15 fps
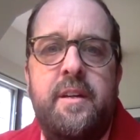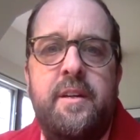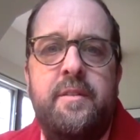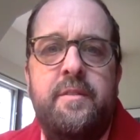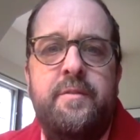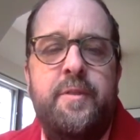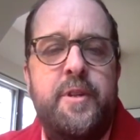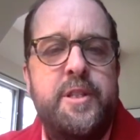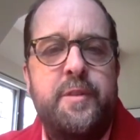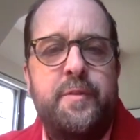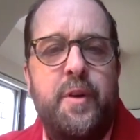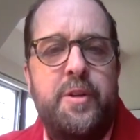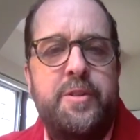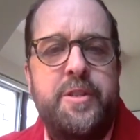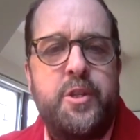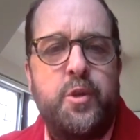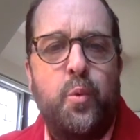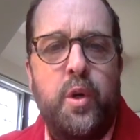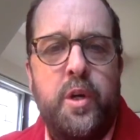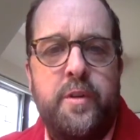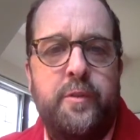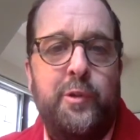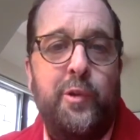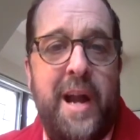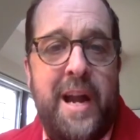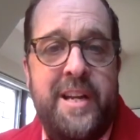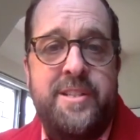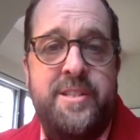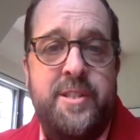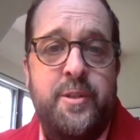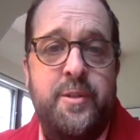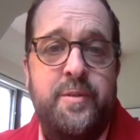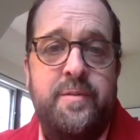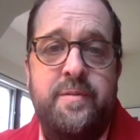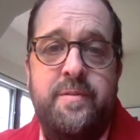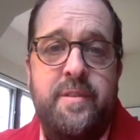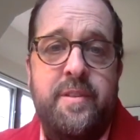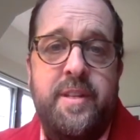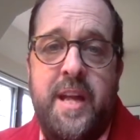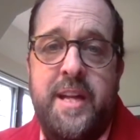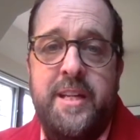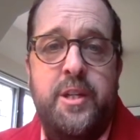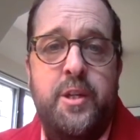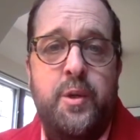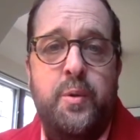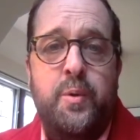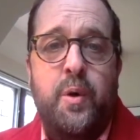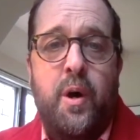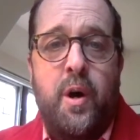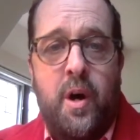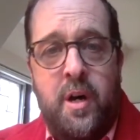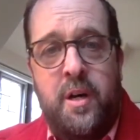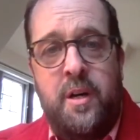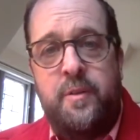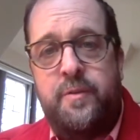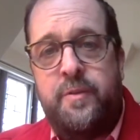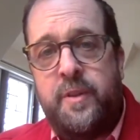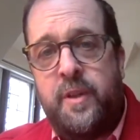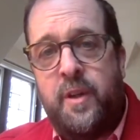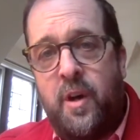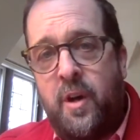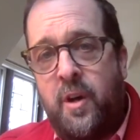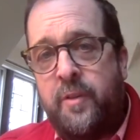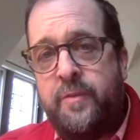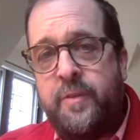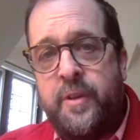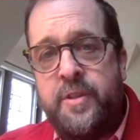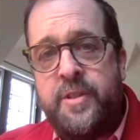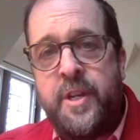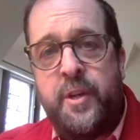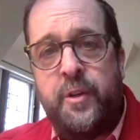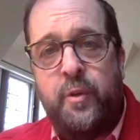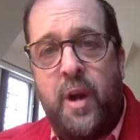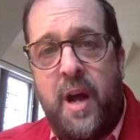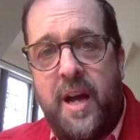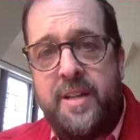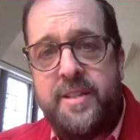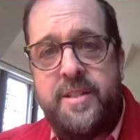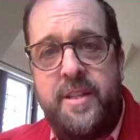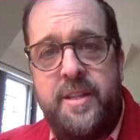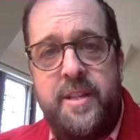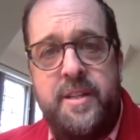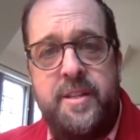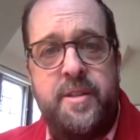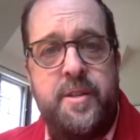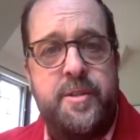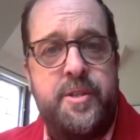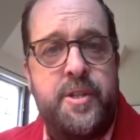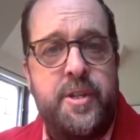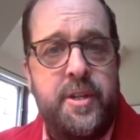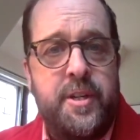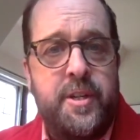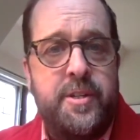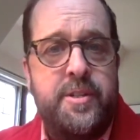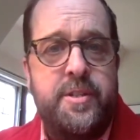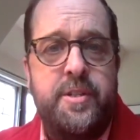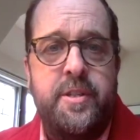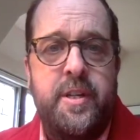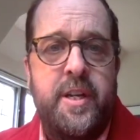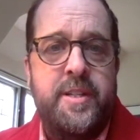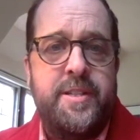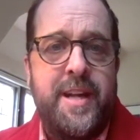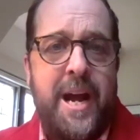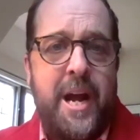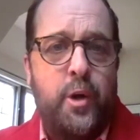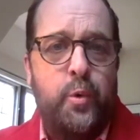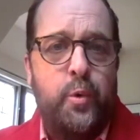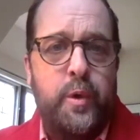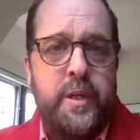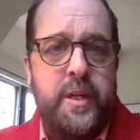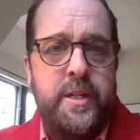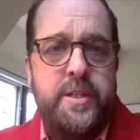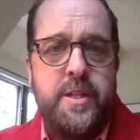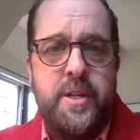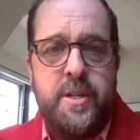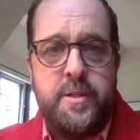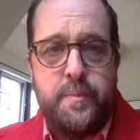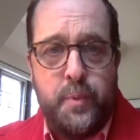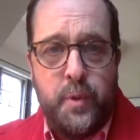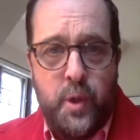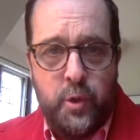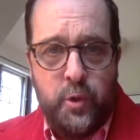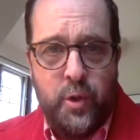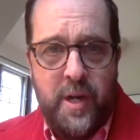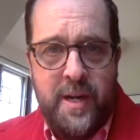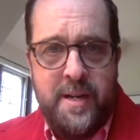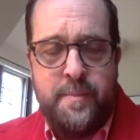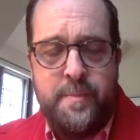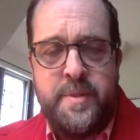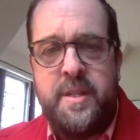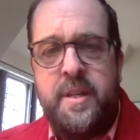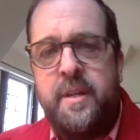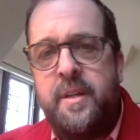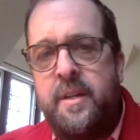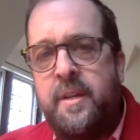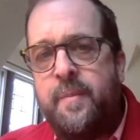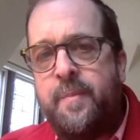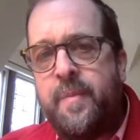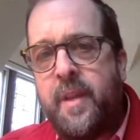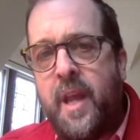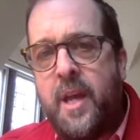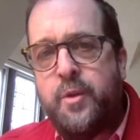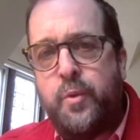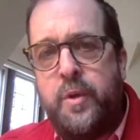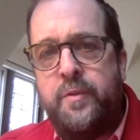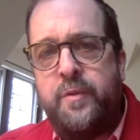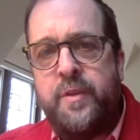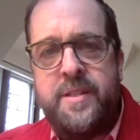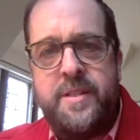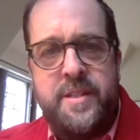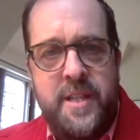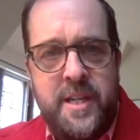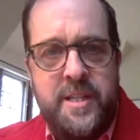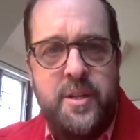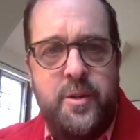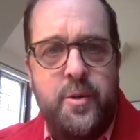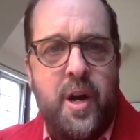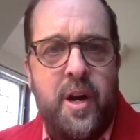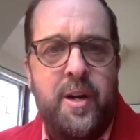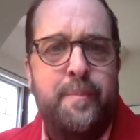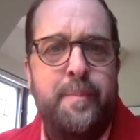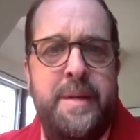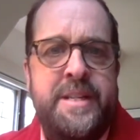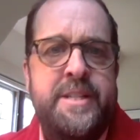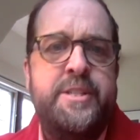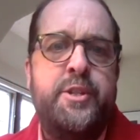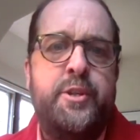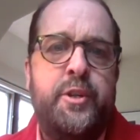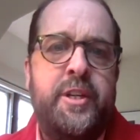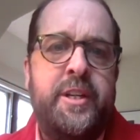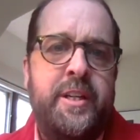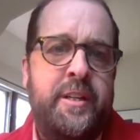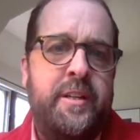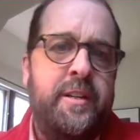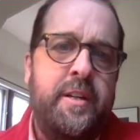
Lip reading: First of all, just a word of gratitude. Thank you all for all of your generosity to the church, its outreach, and its programs as we've continued our ministry